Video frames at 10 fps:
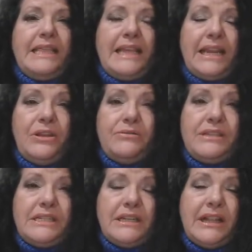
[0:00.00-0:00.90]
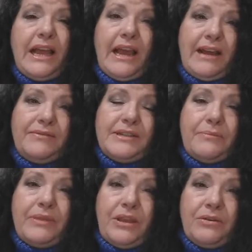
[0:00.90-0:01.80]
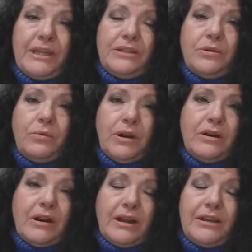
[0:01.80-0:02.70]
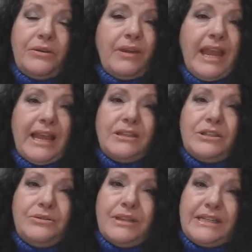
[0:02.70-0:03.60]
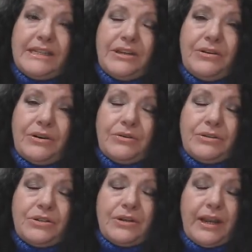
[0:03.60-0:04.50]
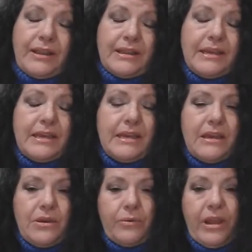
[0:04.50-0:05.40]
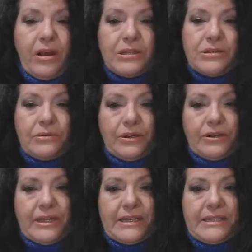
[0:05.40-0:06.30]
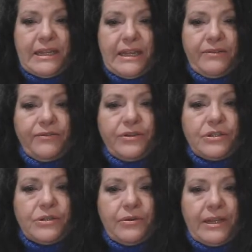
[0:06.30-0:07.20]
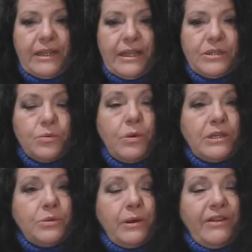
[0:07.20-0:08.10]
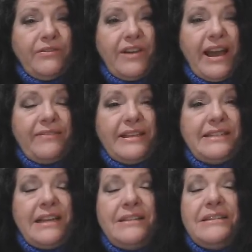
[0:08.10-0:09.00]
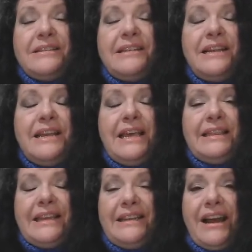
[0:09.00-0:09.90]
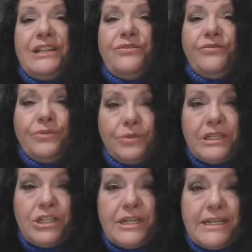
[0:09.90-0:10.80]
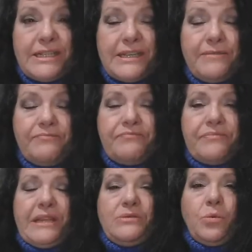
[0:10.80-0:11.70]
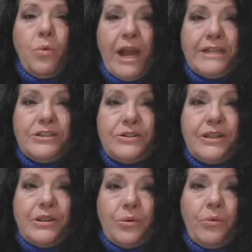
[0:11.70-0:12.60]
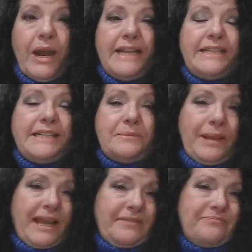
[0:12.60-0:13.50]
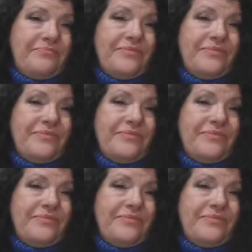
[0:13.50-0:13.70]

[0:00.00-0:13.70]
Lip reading: then you still have something you need to work on. You can't do this in your own strength. We also learn this in 1 Corinthians 1:25 that tells us that God's foolishness is wiser than the wisest man.